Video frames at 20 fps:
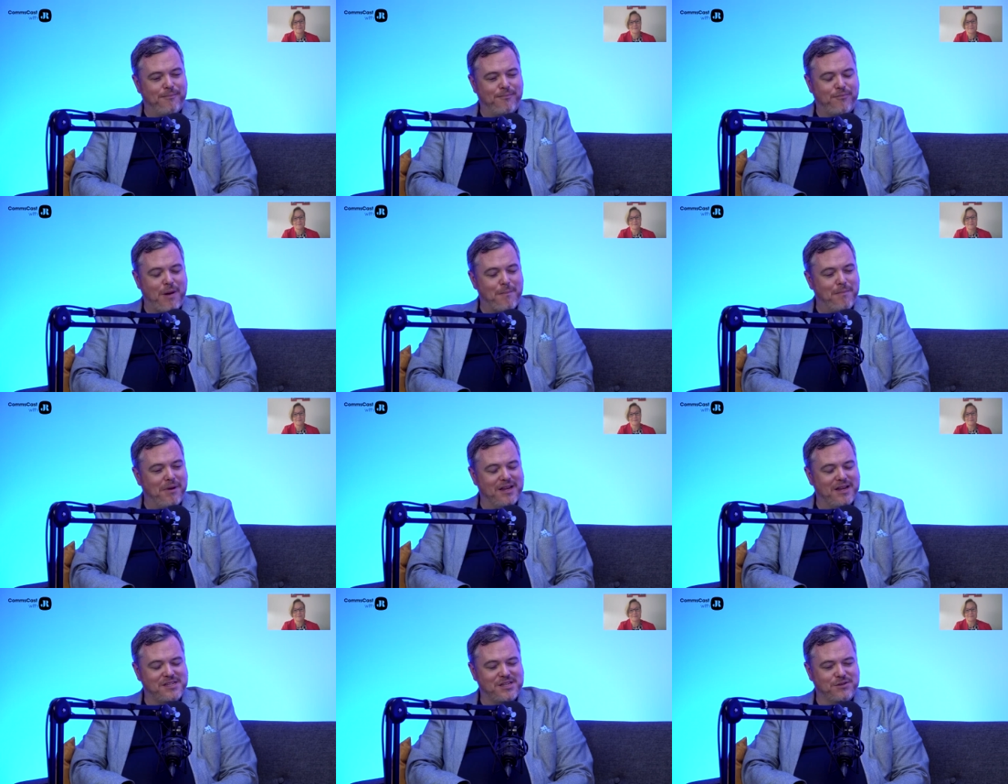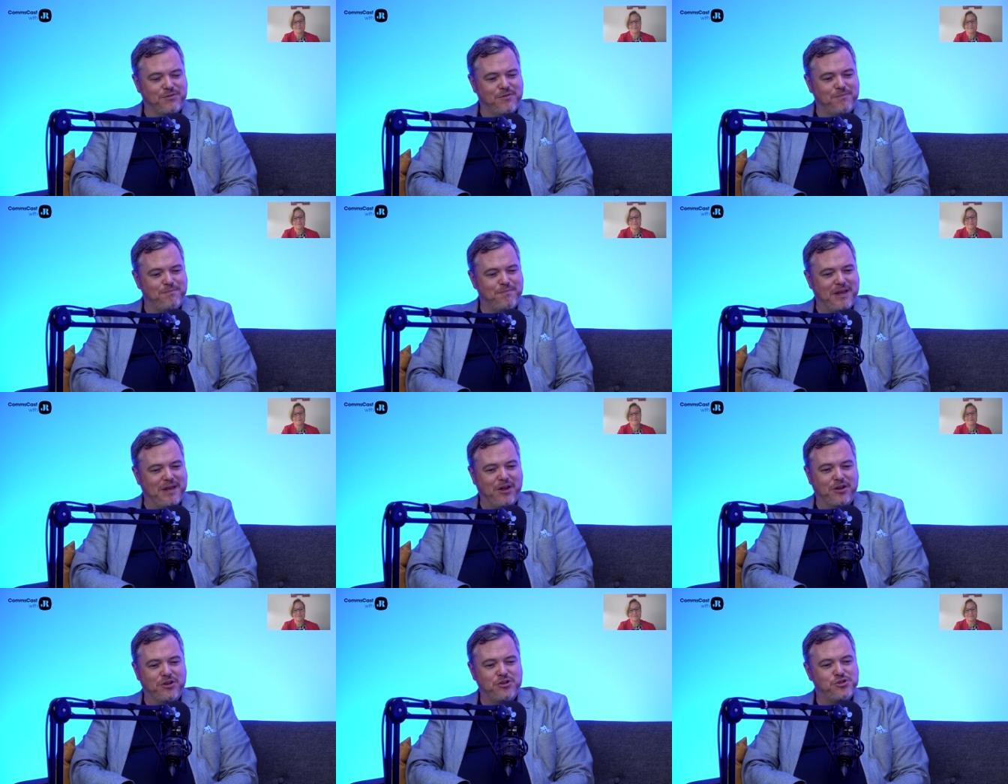reminiscing. We've
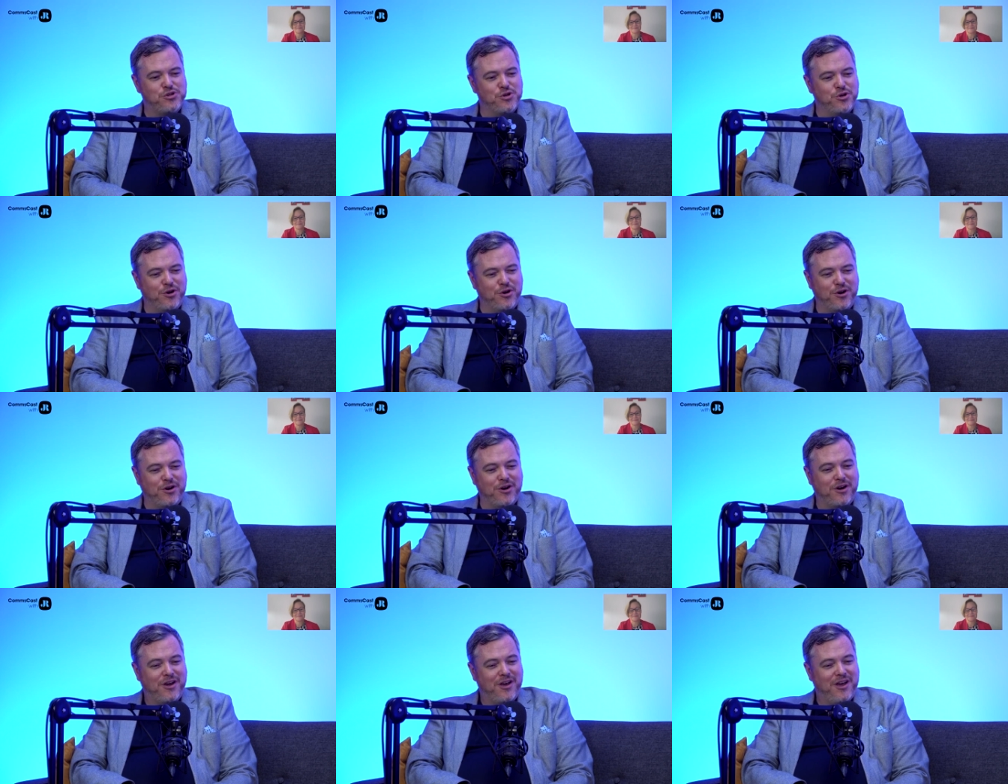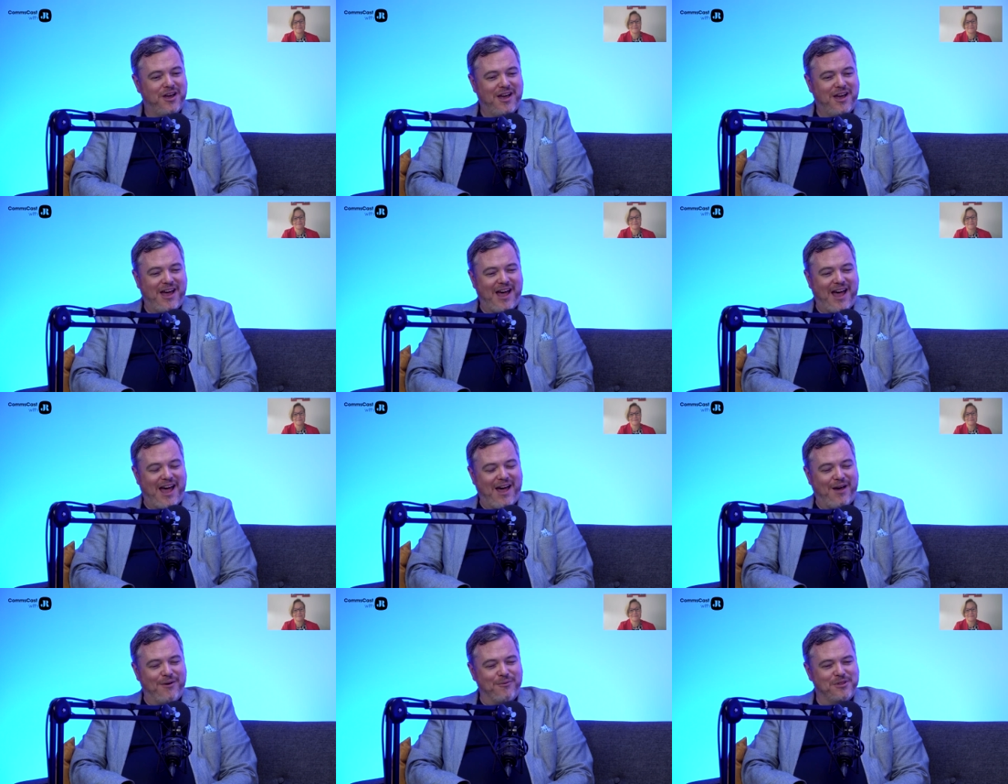been on tour
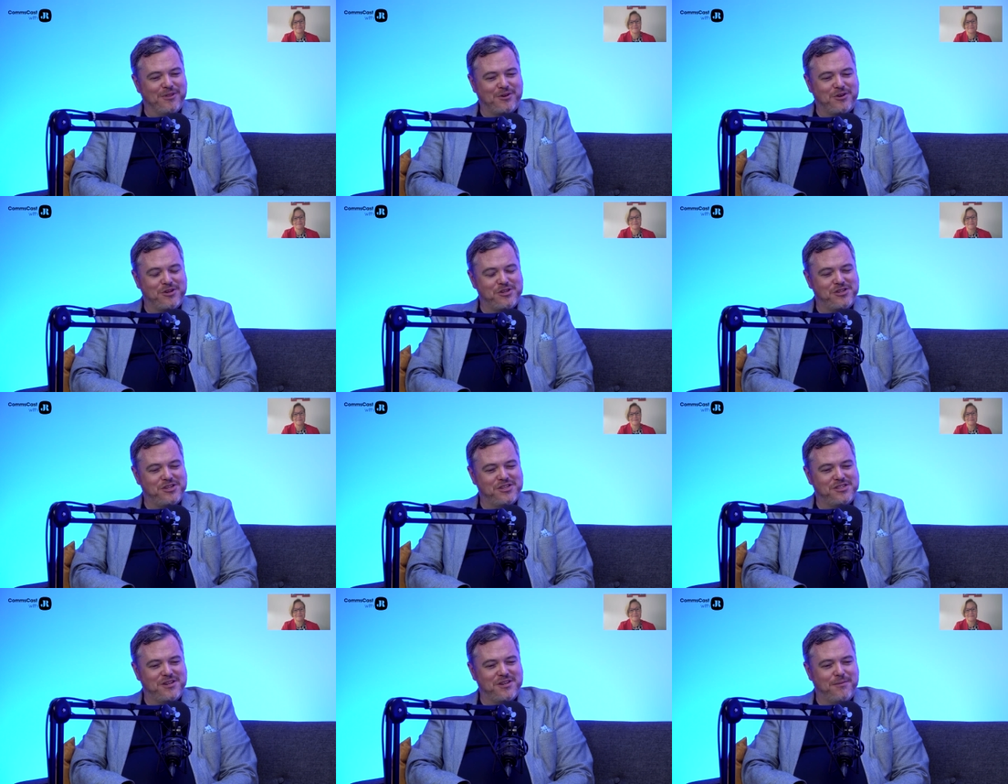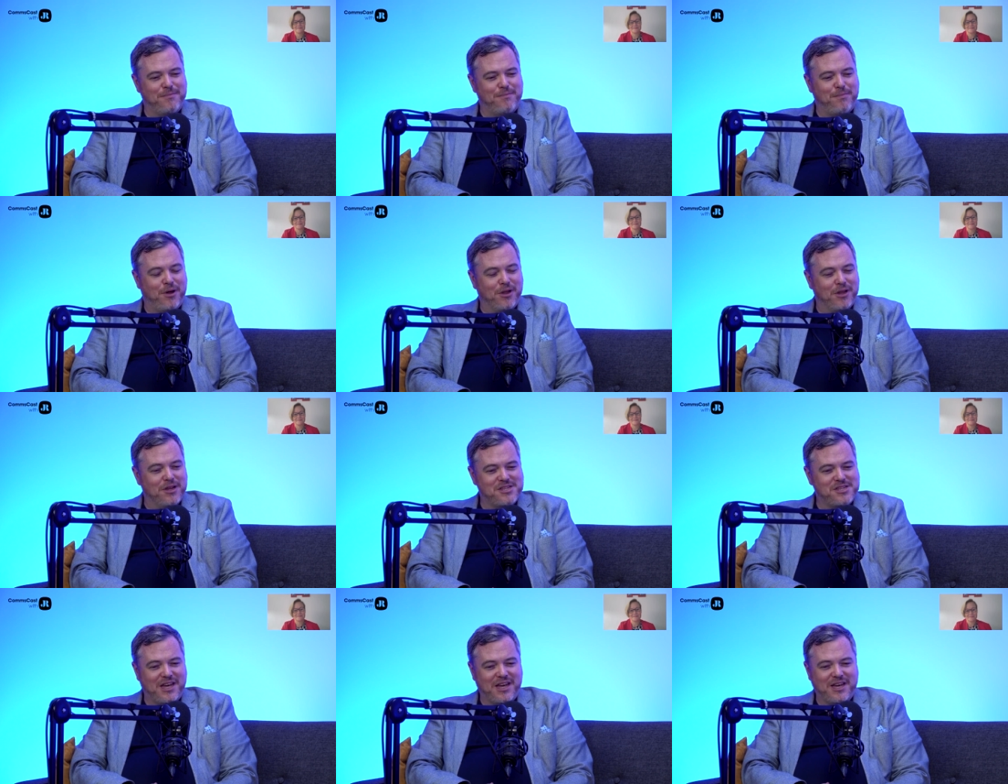with Christians in
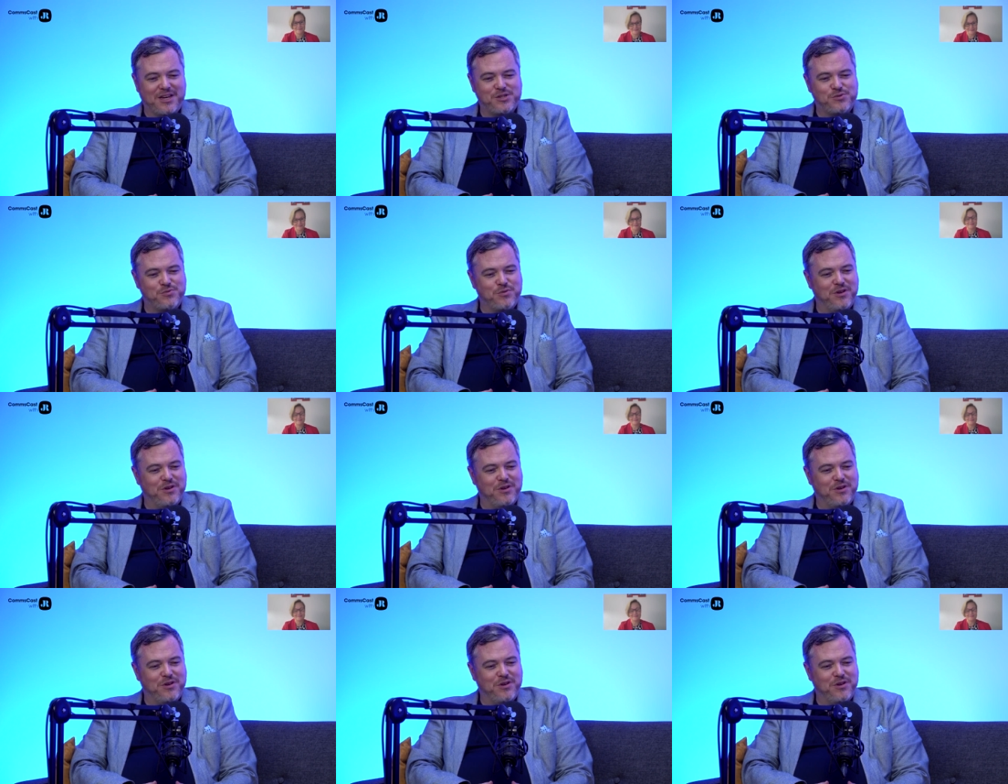Politics.